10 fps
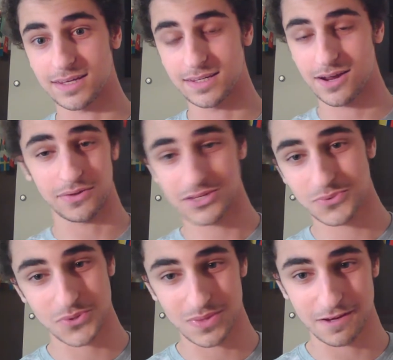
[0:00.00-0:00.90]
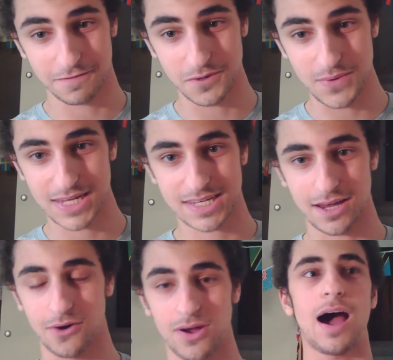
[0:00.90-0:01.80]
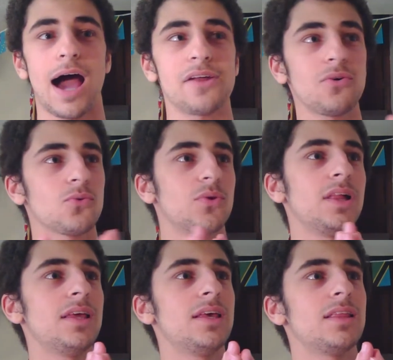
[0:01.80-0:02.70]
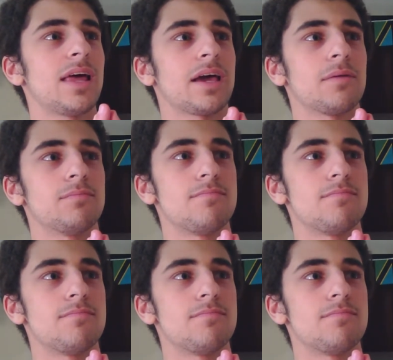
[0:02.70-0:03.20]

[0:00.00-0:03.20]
you know, this was only a few weeks ago, I don't really, like,